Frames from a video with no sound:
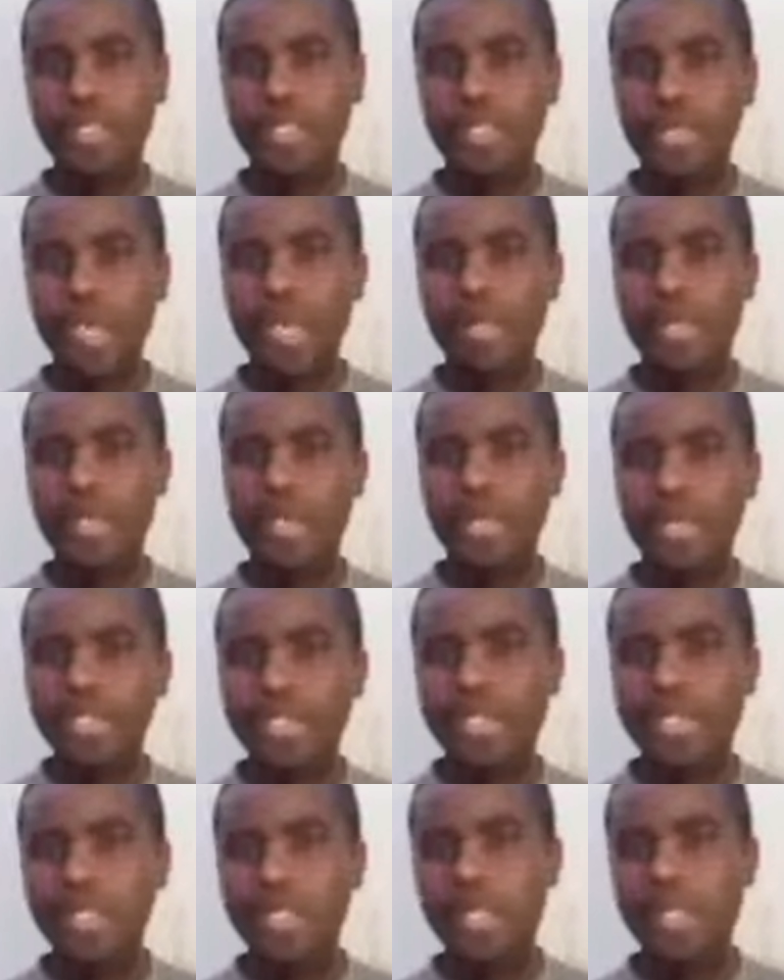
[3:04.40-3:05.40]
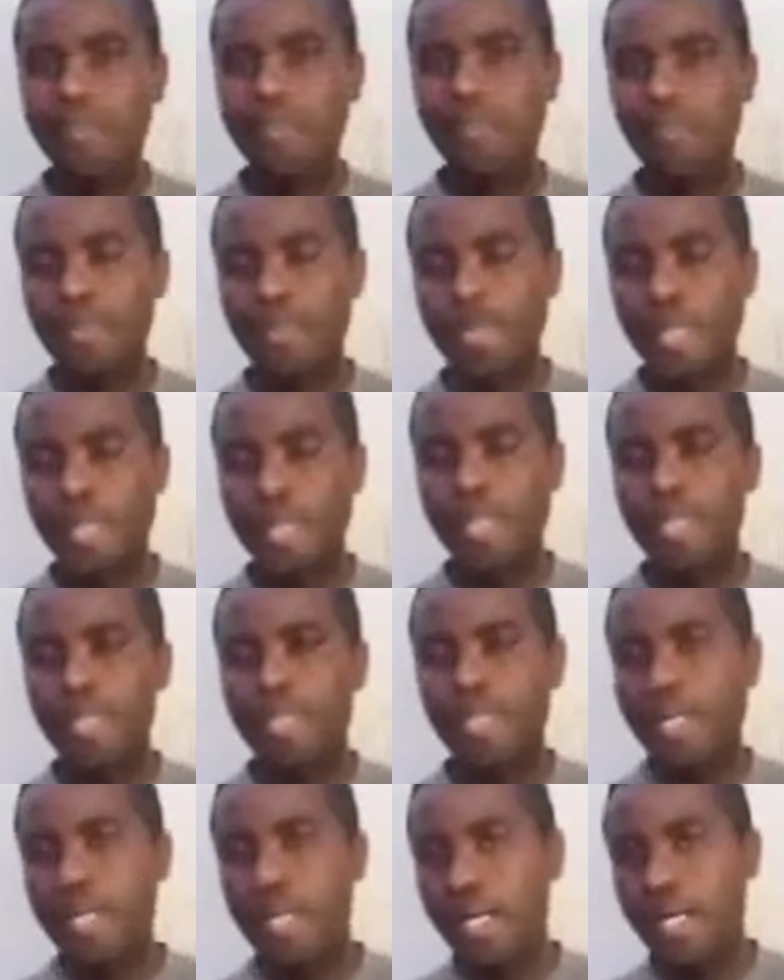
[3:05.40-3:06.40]
Lilac means pink
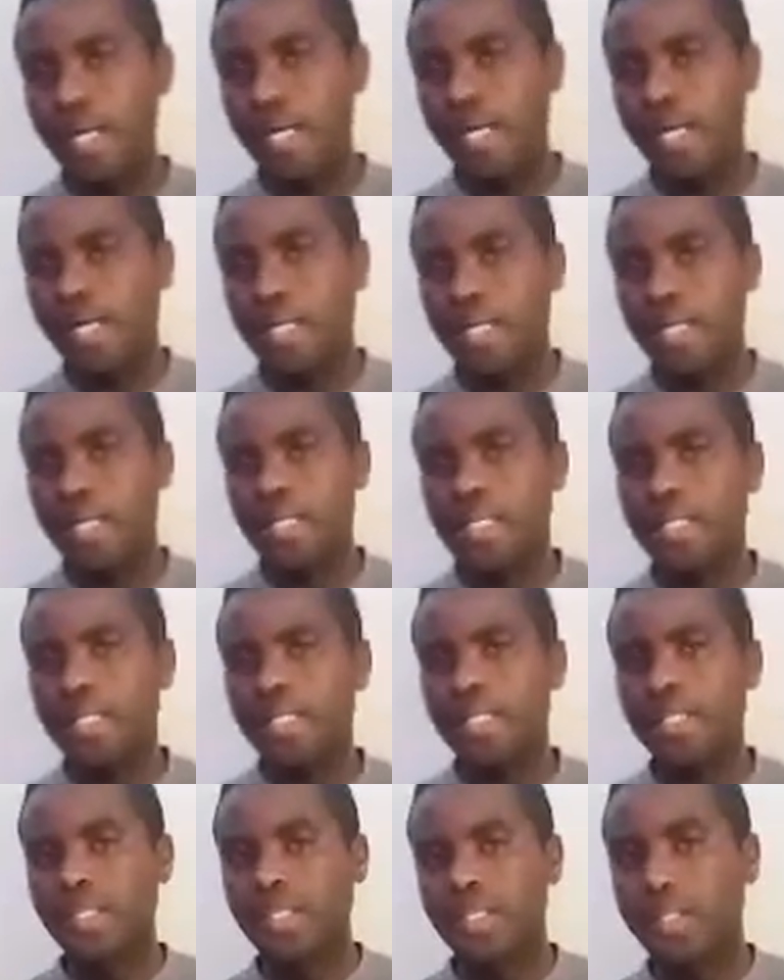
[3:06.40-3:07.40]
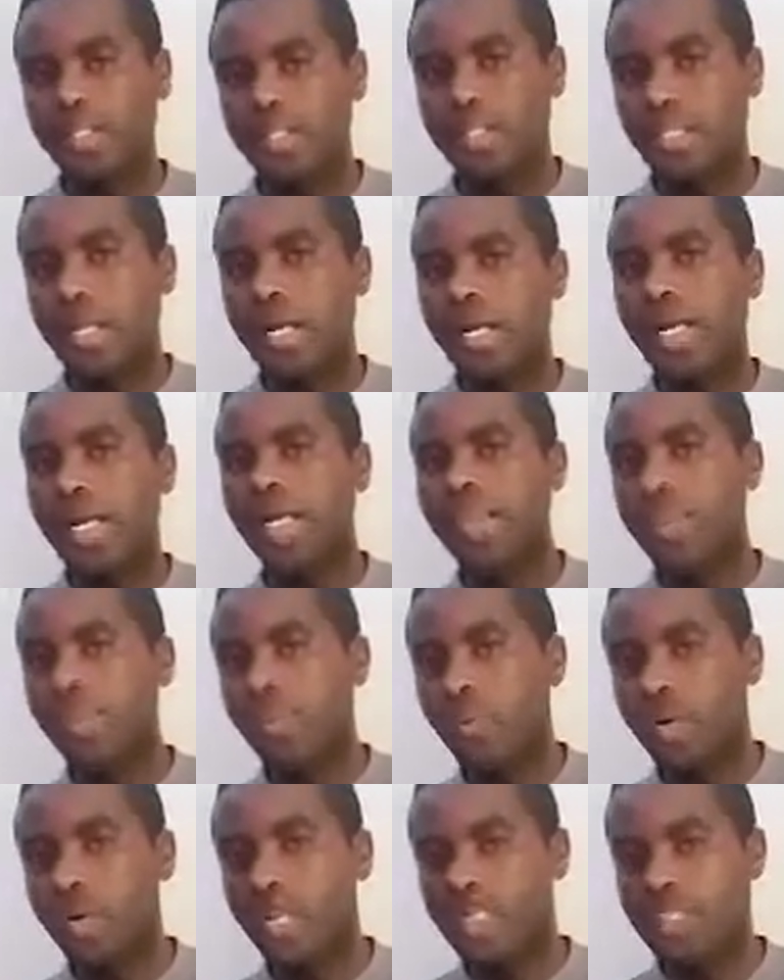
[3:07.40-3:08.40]
in color. Those are
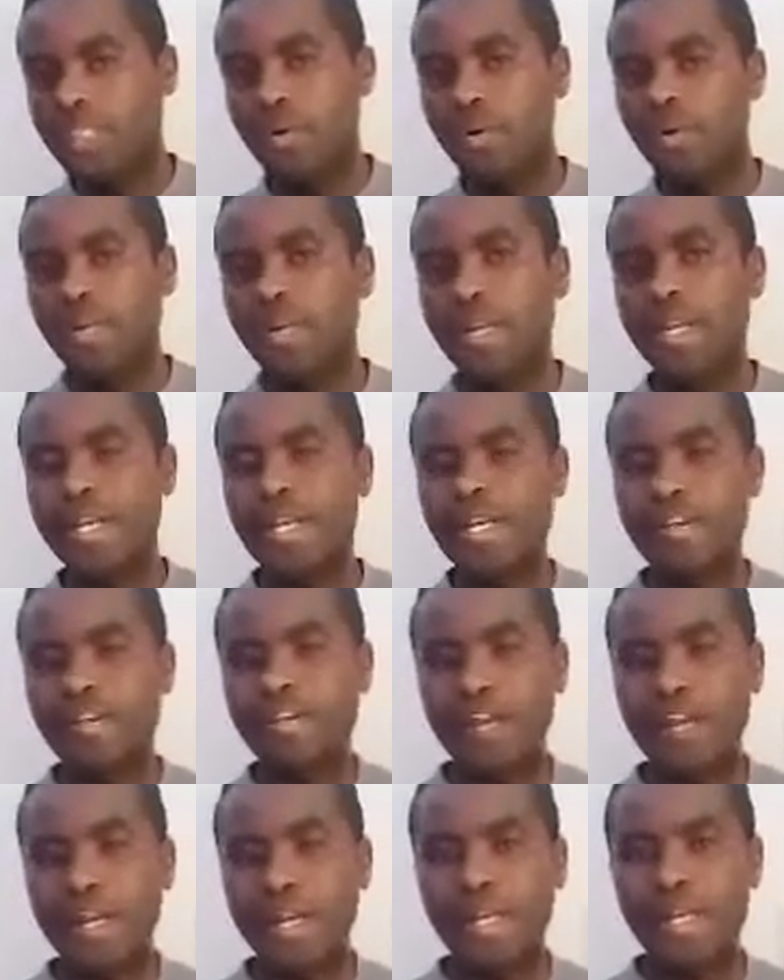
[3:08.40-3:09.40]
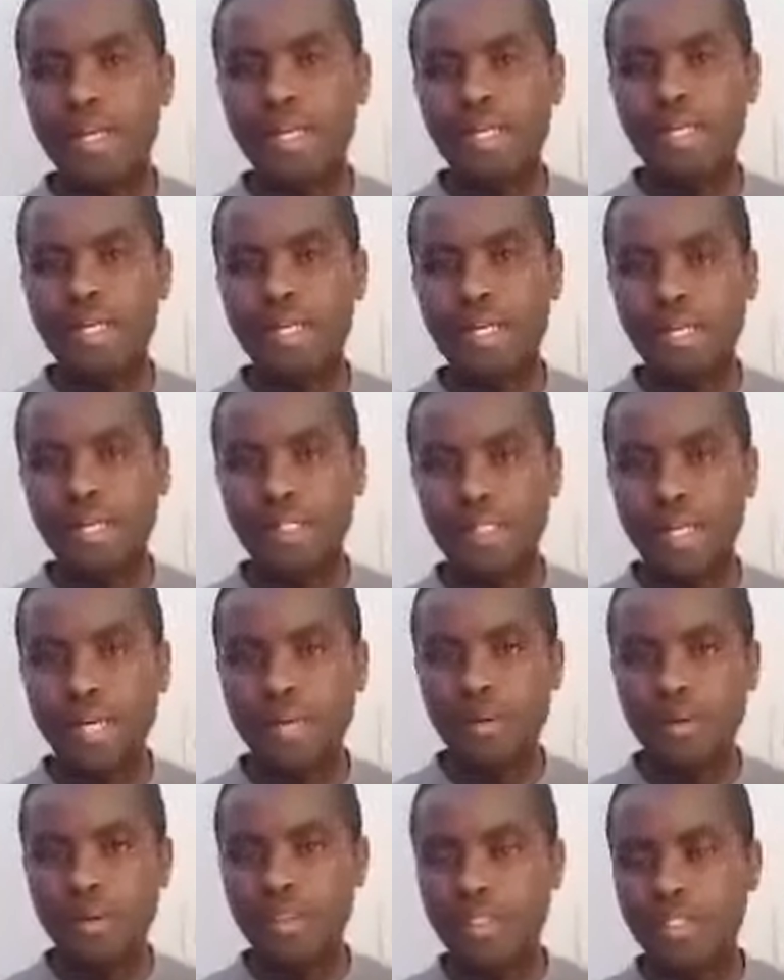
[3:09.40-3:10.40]
other ways of identifying
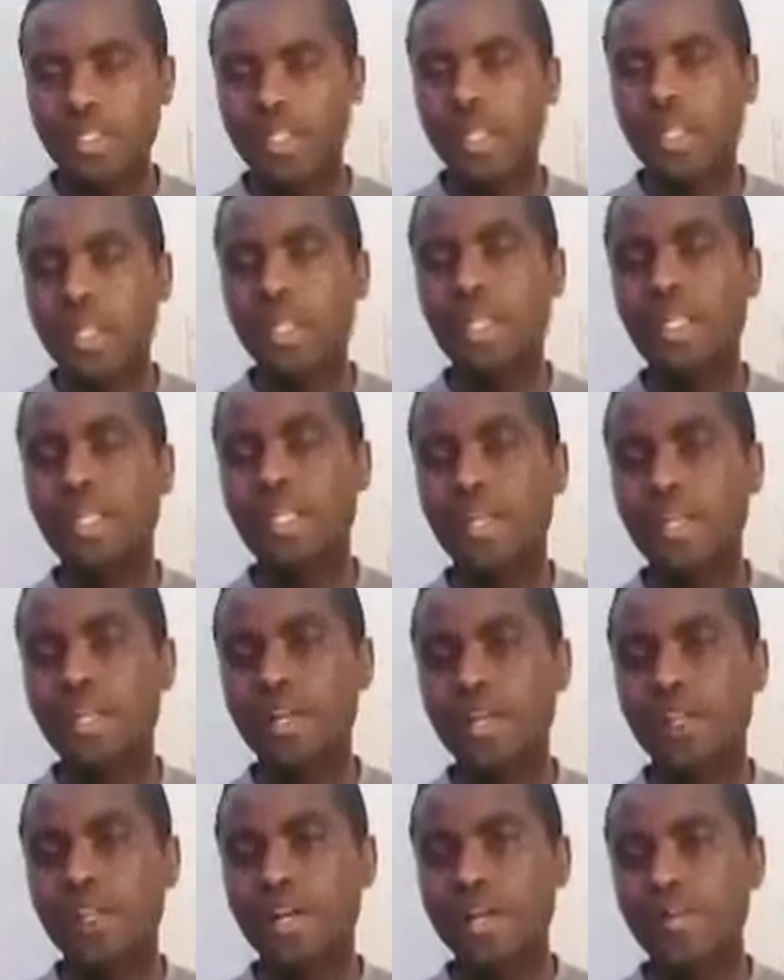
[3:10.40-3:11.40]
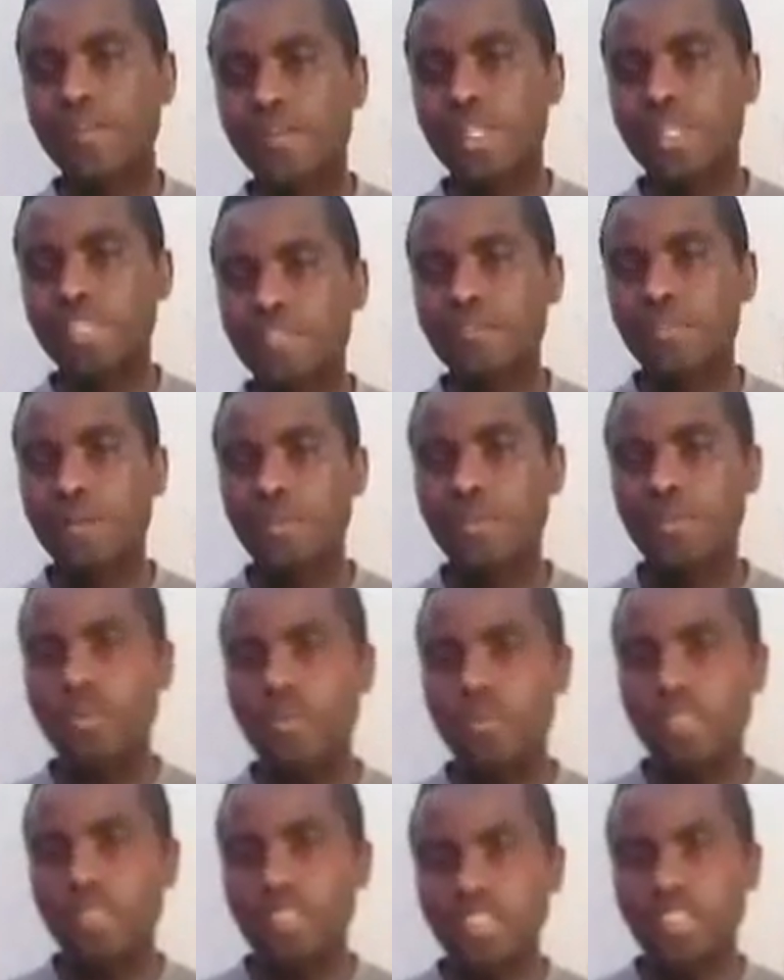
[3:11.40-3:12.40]
cations. Thank you very much for
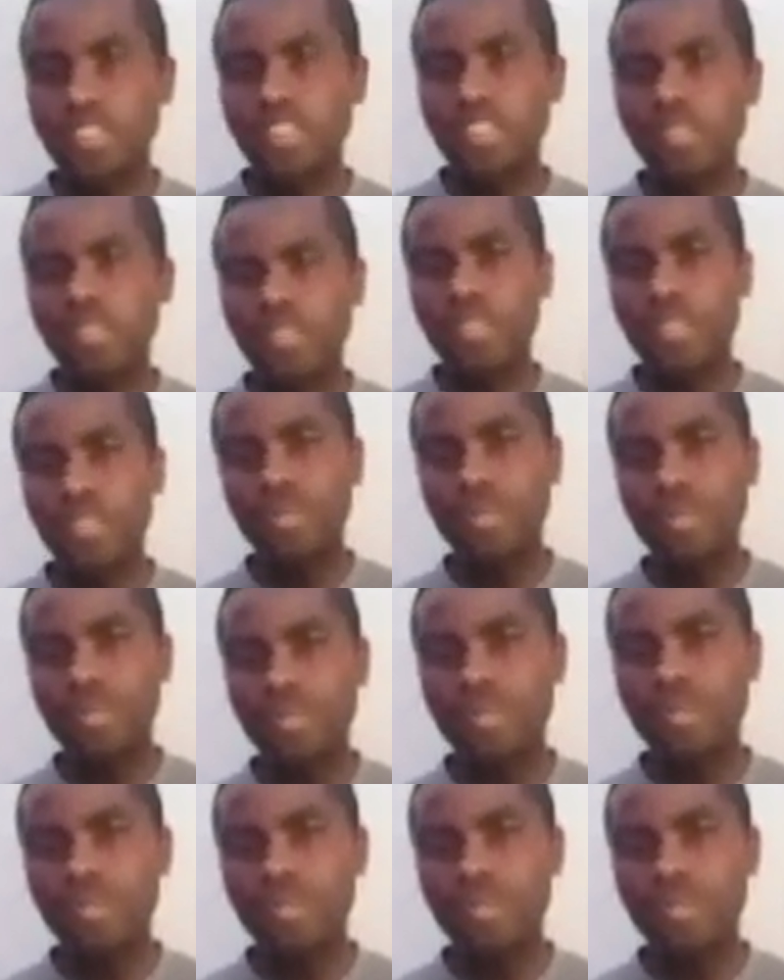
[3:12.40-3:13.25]
watching this video.